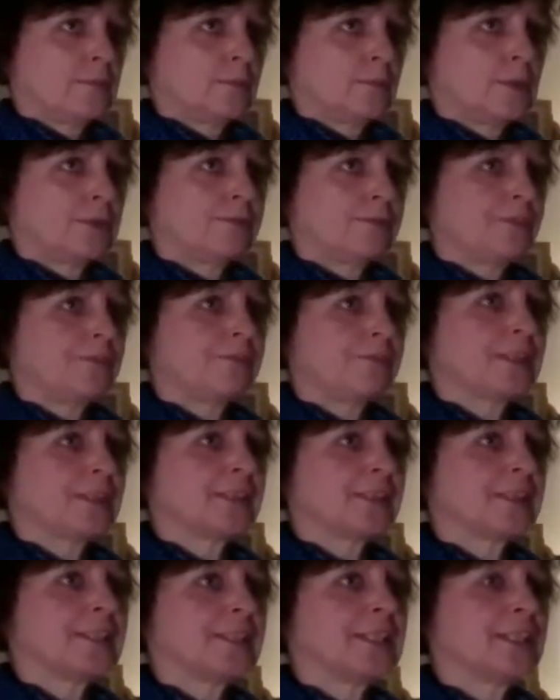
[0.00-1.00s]
If you feel
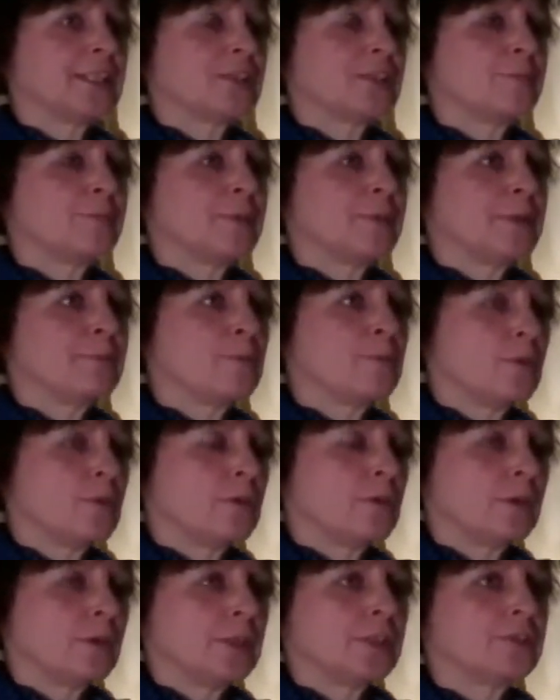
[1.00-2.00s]
the need to be
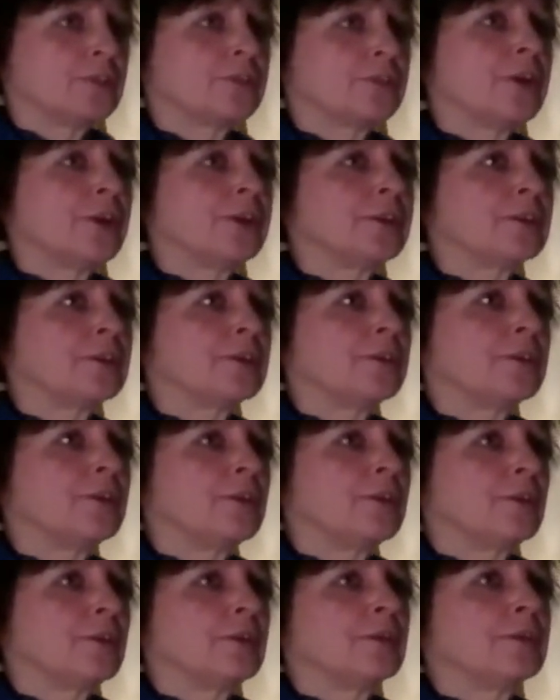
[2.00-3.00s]
more internal
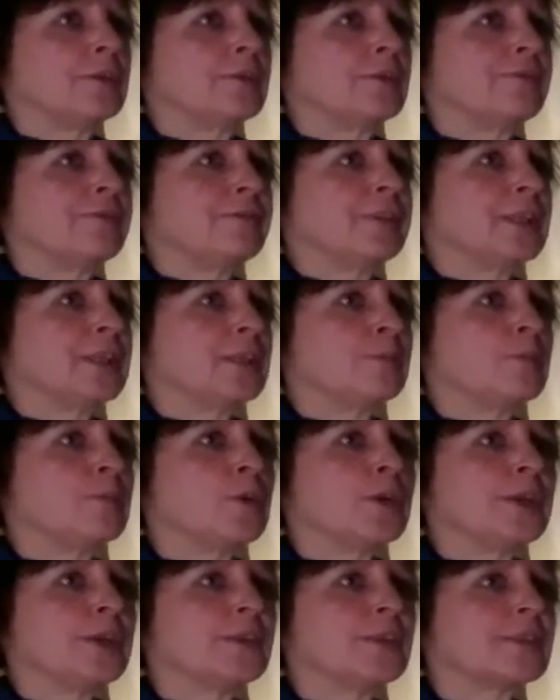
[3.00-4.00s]
or feel
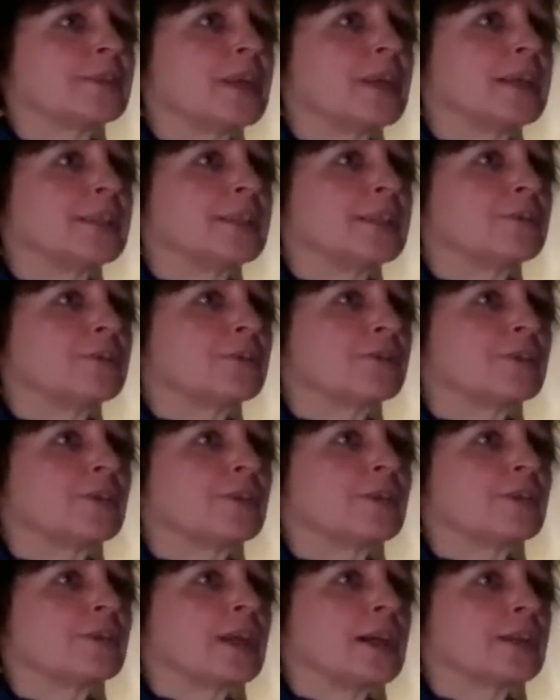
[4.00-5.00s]
more inside, you could
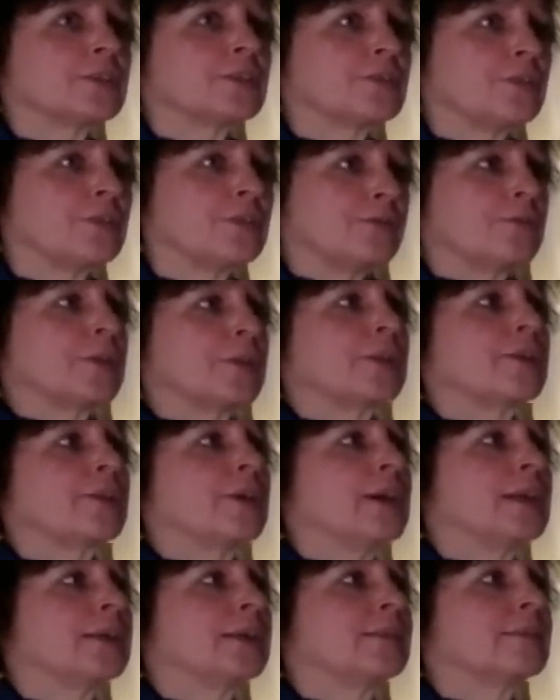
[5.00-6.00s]
start off with your
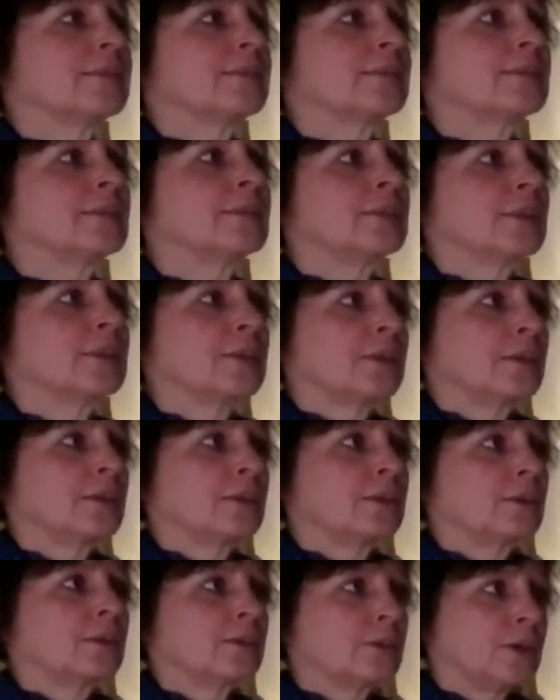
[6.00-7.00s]
eyes
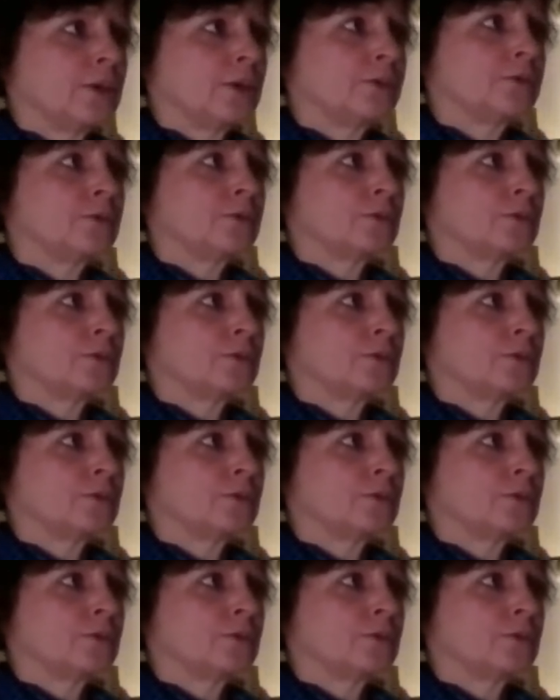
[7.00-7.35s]
closed.